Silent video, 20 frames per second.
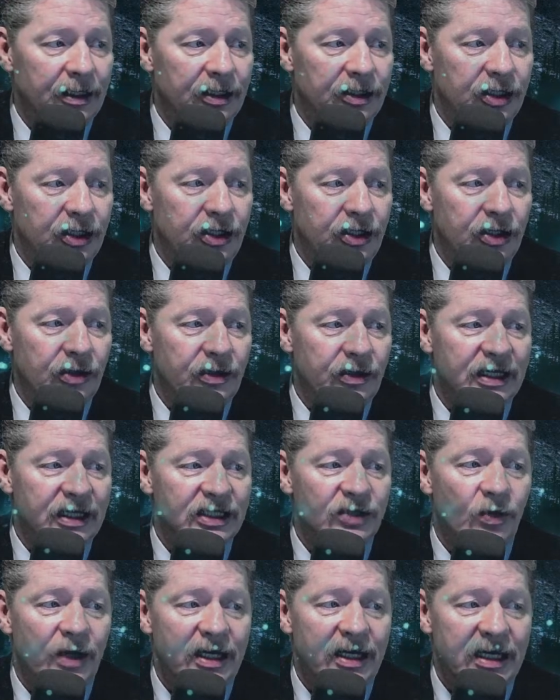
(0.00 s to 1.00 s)
To do
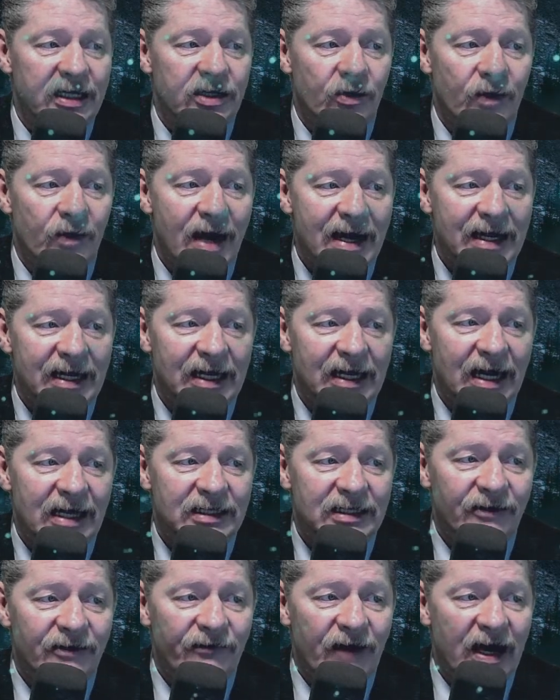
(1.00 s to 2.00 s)
this, we need to recognize
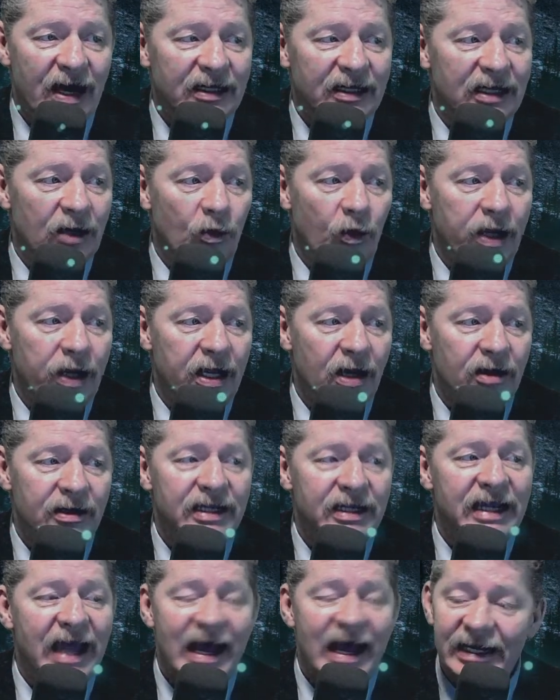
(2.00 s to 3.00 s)
the fact that we are
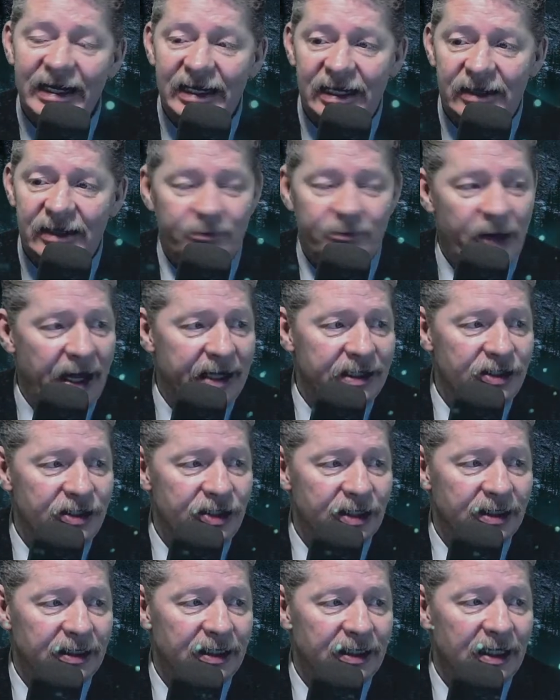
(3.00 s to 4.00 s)
getting
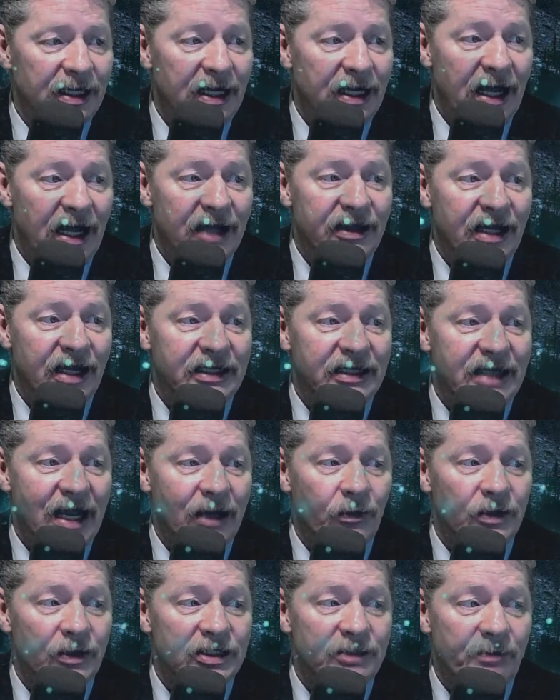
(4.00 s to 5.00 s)
impatient and then
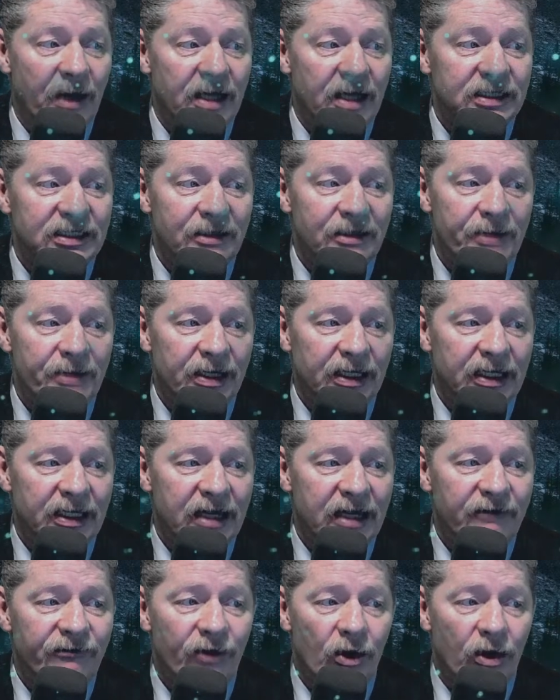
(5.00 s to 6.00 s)
take
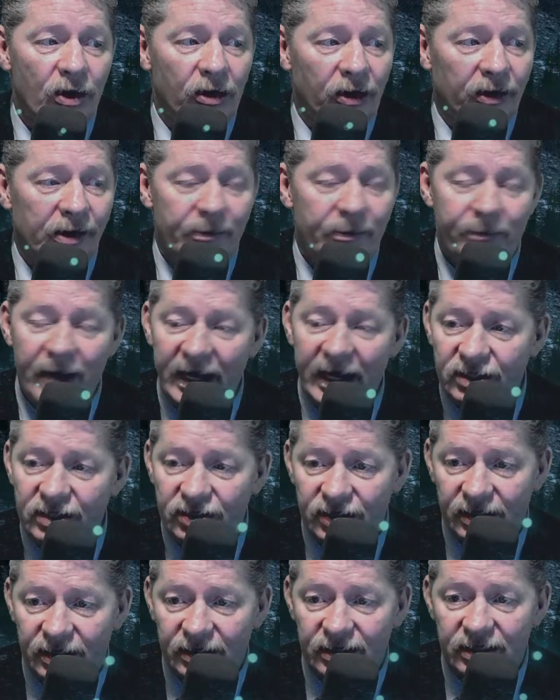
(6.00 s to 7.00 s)
responsibility for our
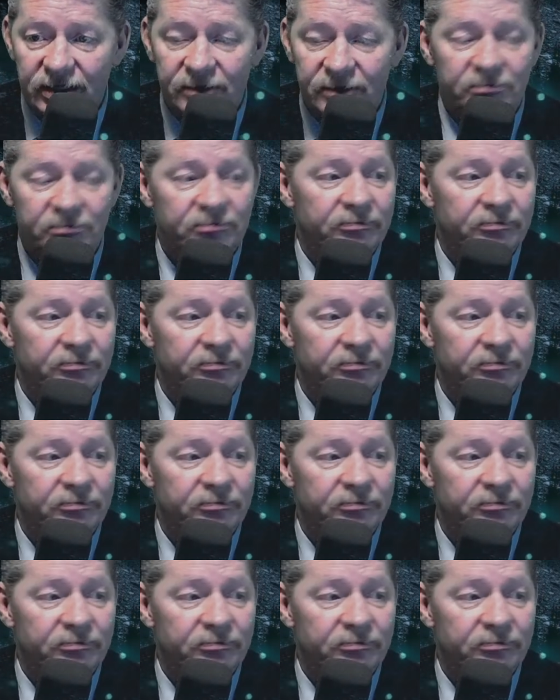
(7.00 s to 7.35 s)
impatience.